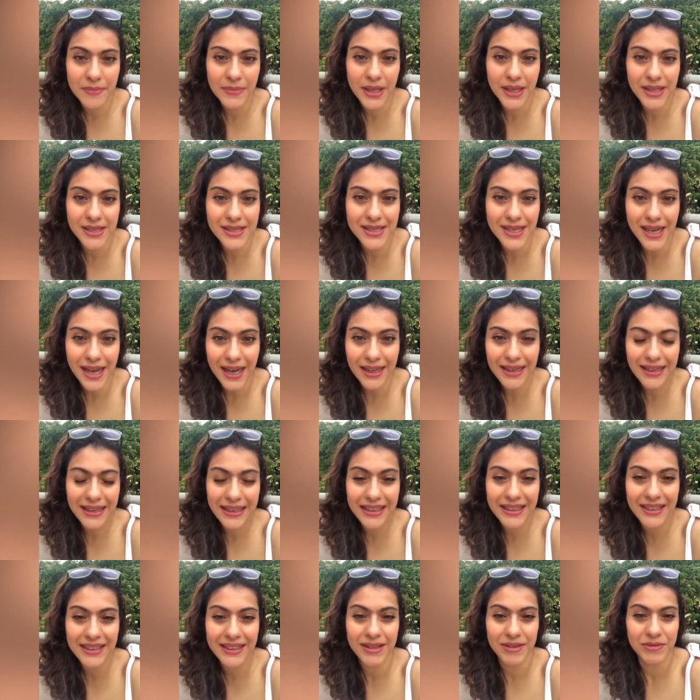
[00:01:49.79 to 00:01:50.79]

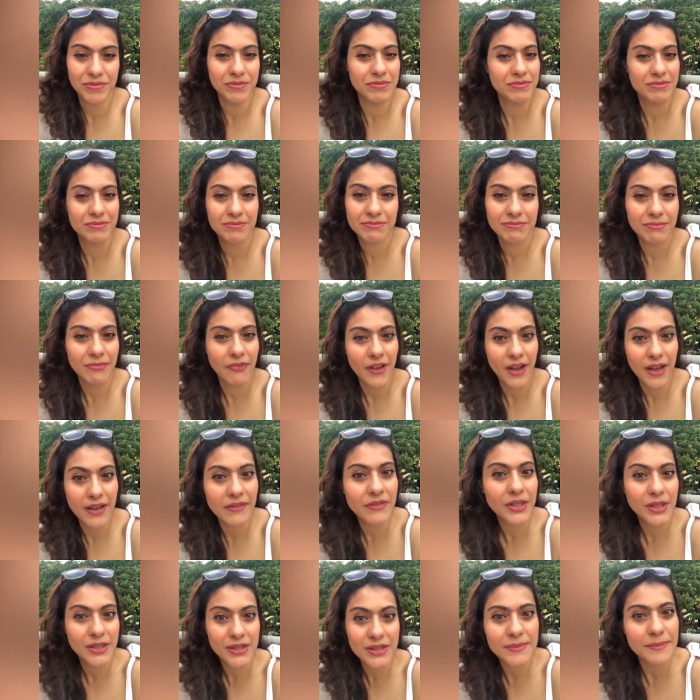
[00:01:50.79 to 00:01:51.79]
exactly
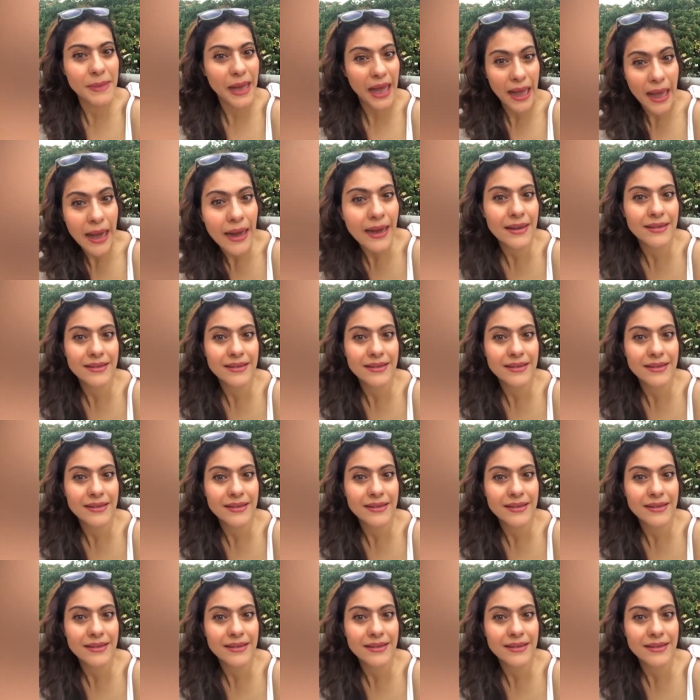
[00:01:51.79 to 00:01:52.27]
five years back